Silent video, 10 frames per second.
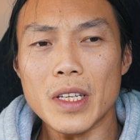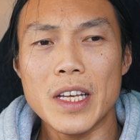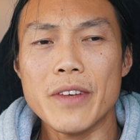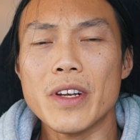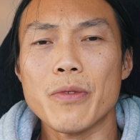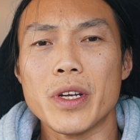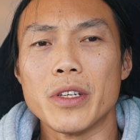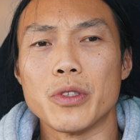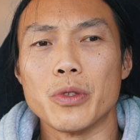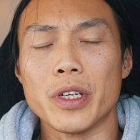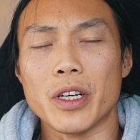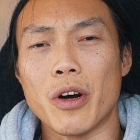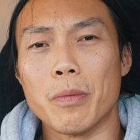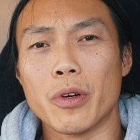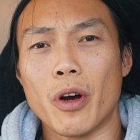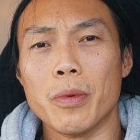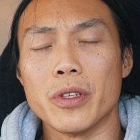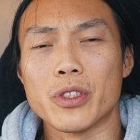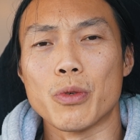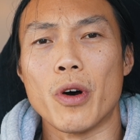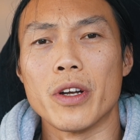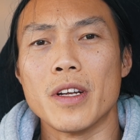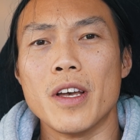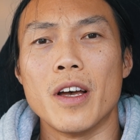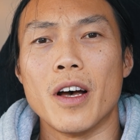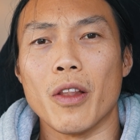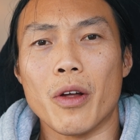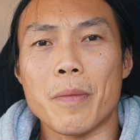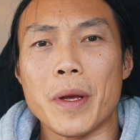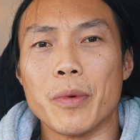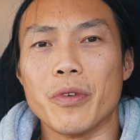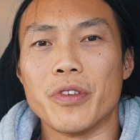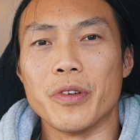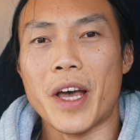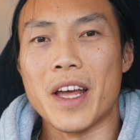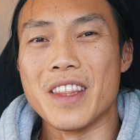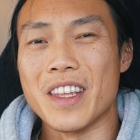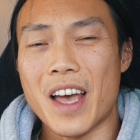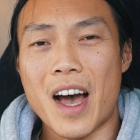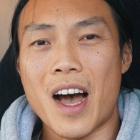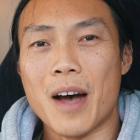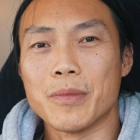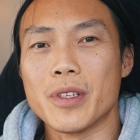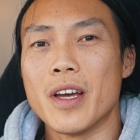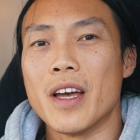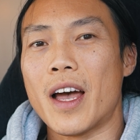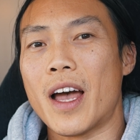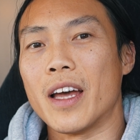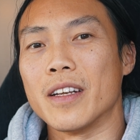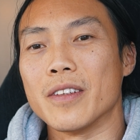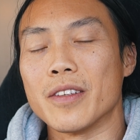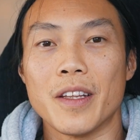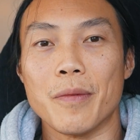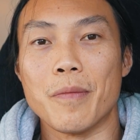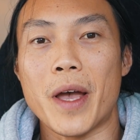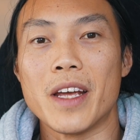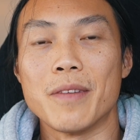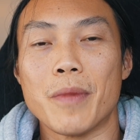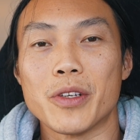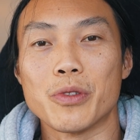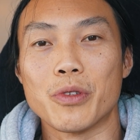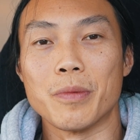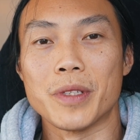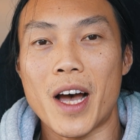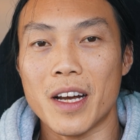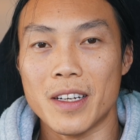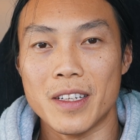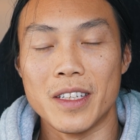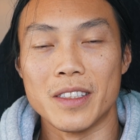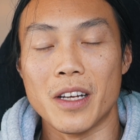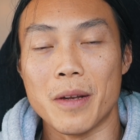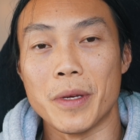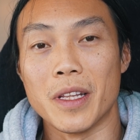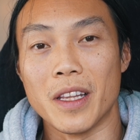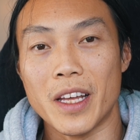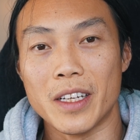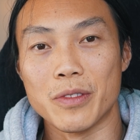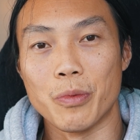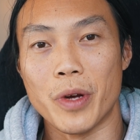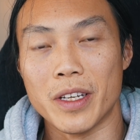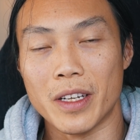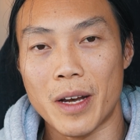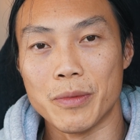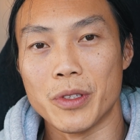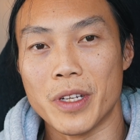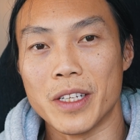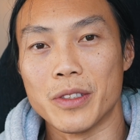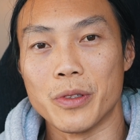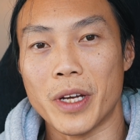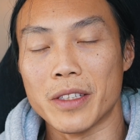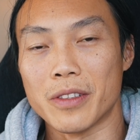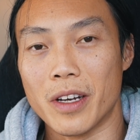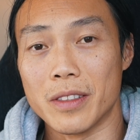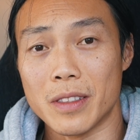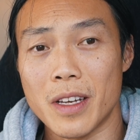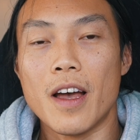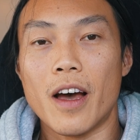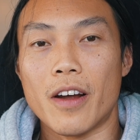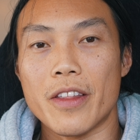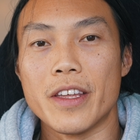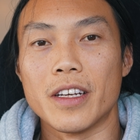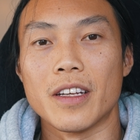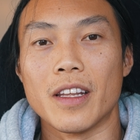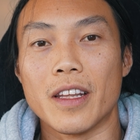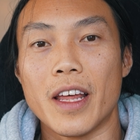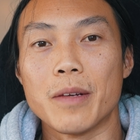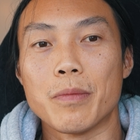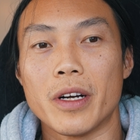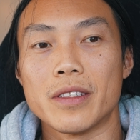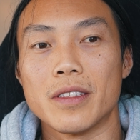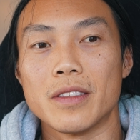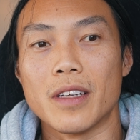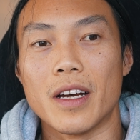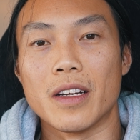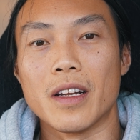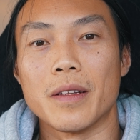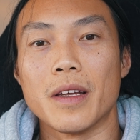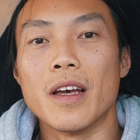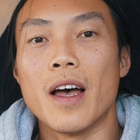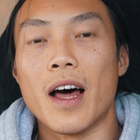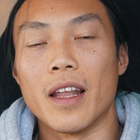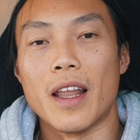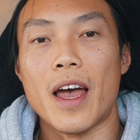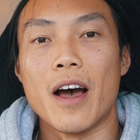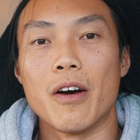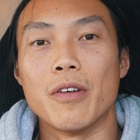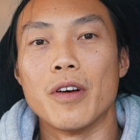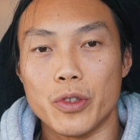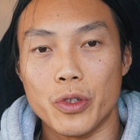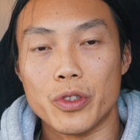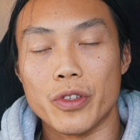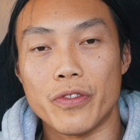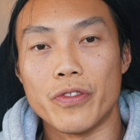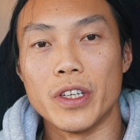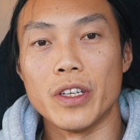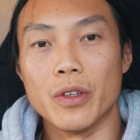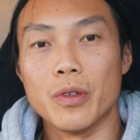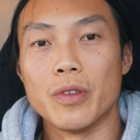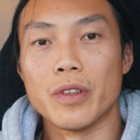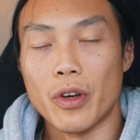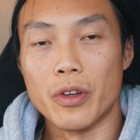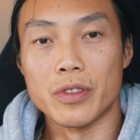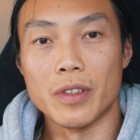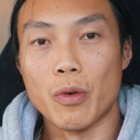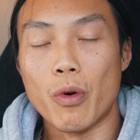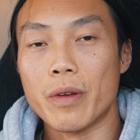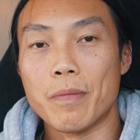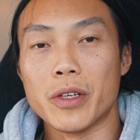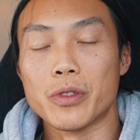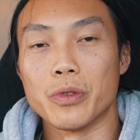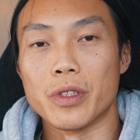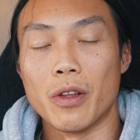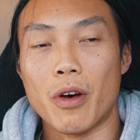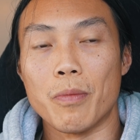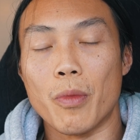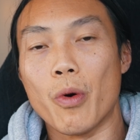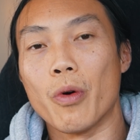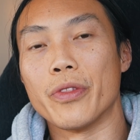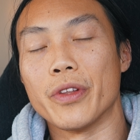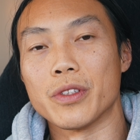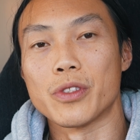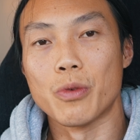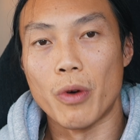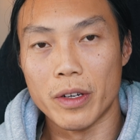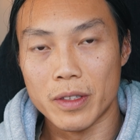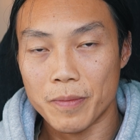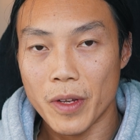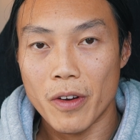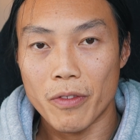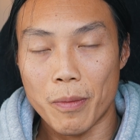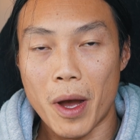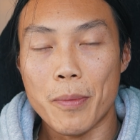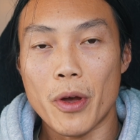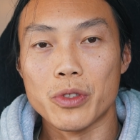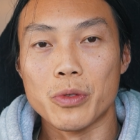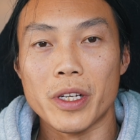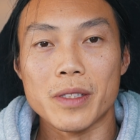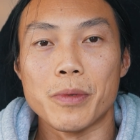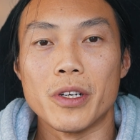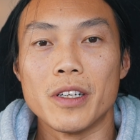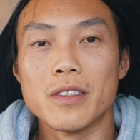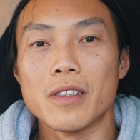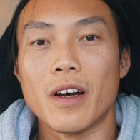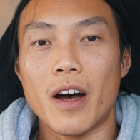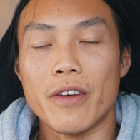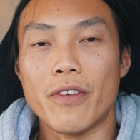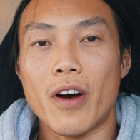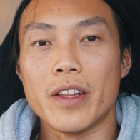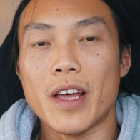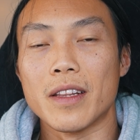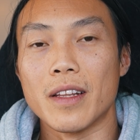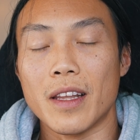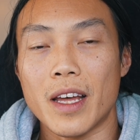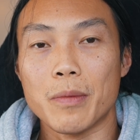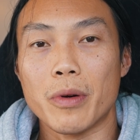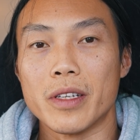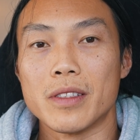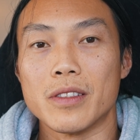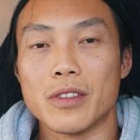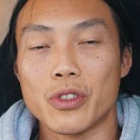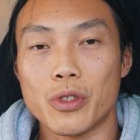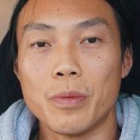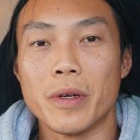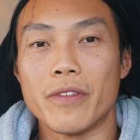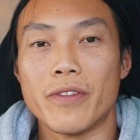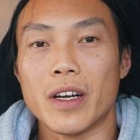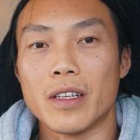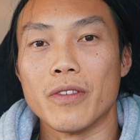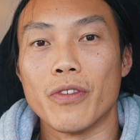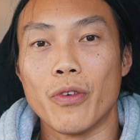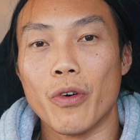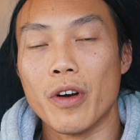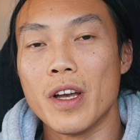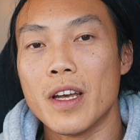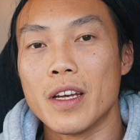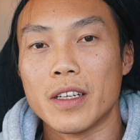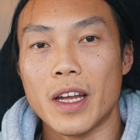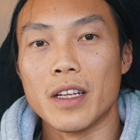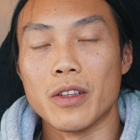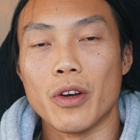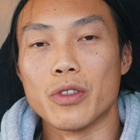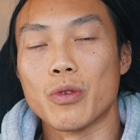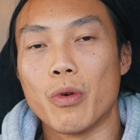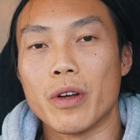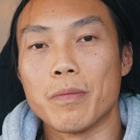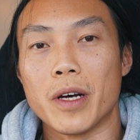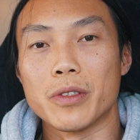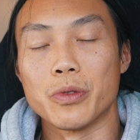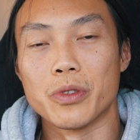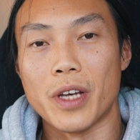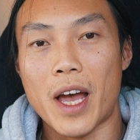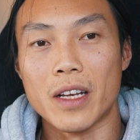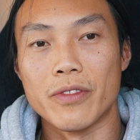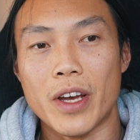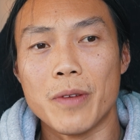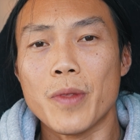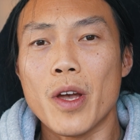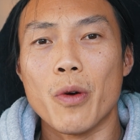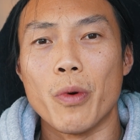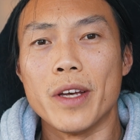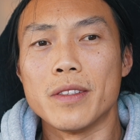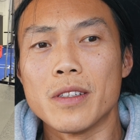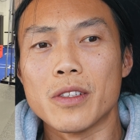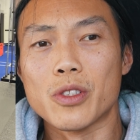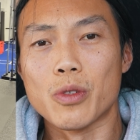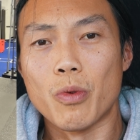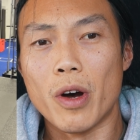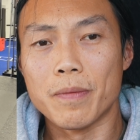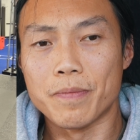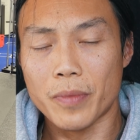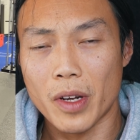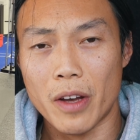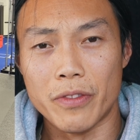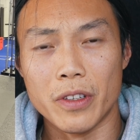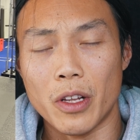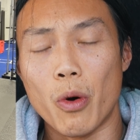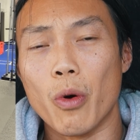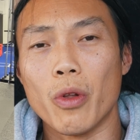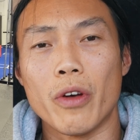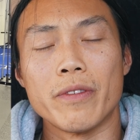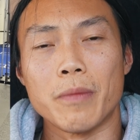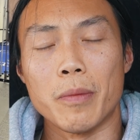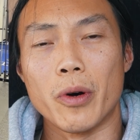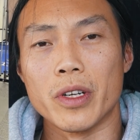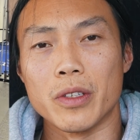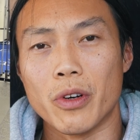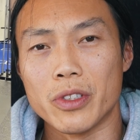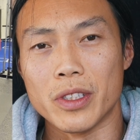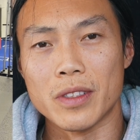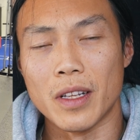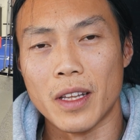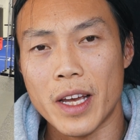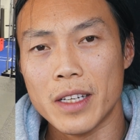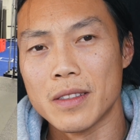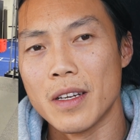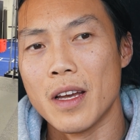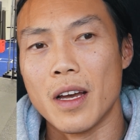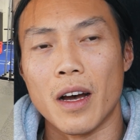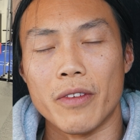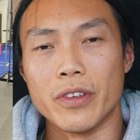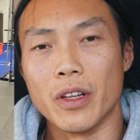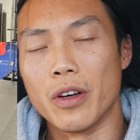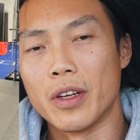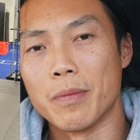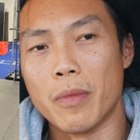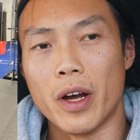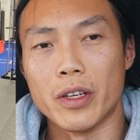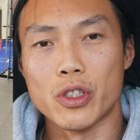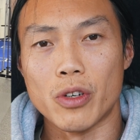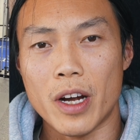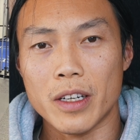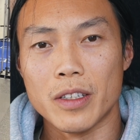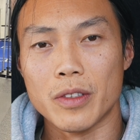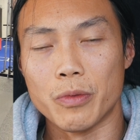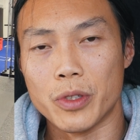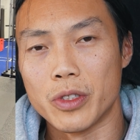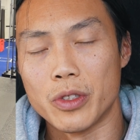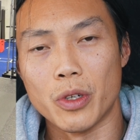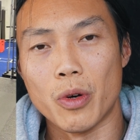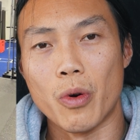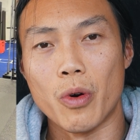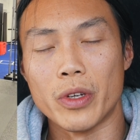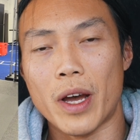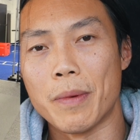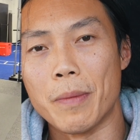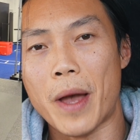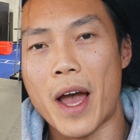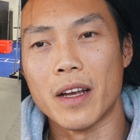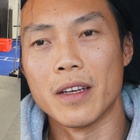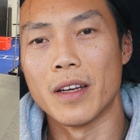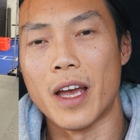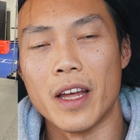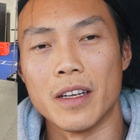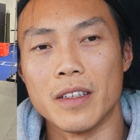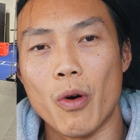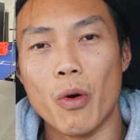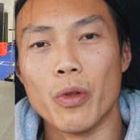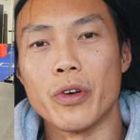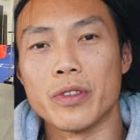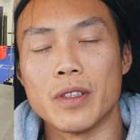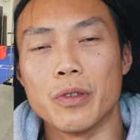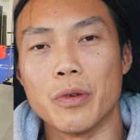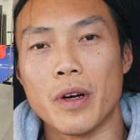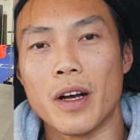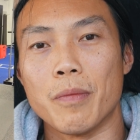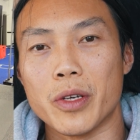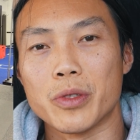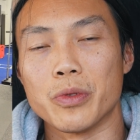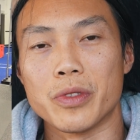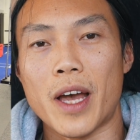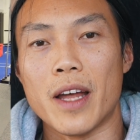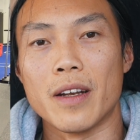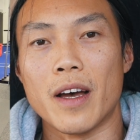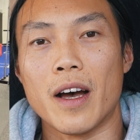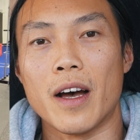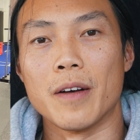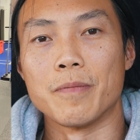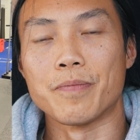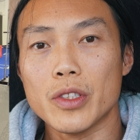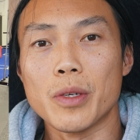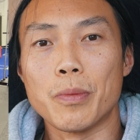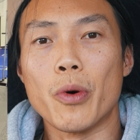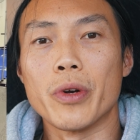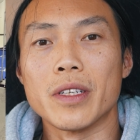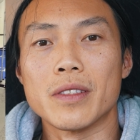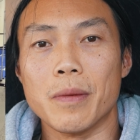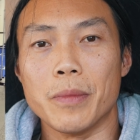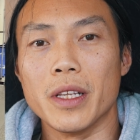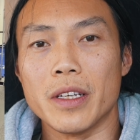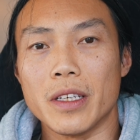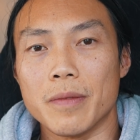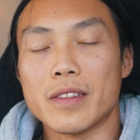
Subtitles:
Even when you're doing a goblet squat, a lot of people feel that in the arms, and the main muscle group targeted is going to be the legs when it comes to these two exercises. And I think leg presses are going to allow you to feel those quad muscles a lot more than the squat. From my personal experience, I find that the leg press is super effective for getting those quad muscles to activate, whereas in a squat, I feel it all over my body, not just the legs. I feel it in my trunk, which is your core, your upper back, and all those little muscles that are supporting stability.